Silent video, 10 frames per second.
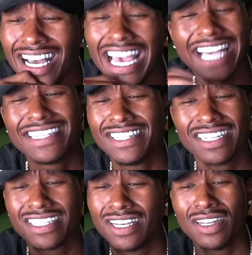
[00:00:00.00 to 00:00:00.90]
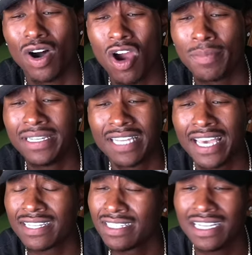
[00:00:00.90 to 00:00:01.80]
And she just took the Army
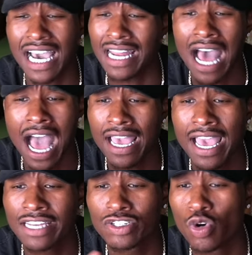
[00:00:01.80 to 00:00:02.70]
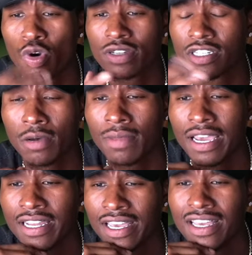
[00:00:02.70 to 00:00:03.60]
test and she got a high-ass score or something
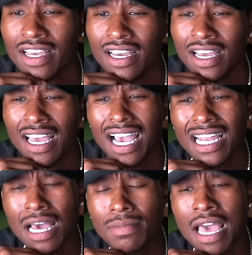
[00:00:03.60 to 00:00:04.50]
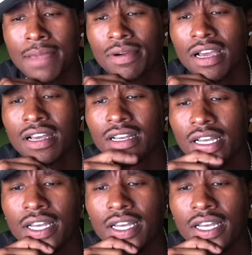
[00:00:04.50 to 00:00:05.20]
like that. And I'm like, bro,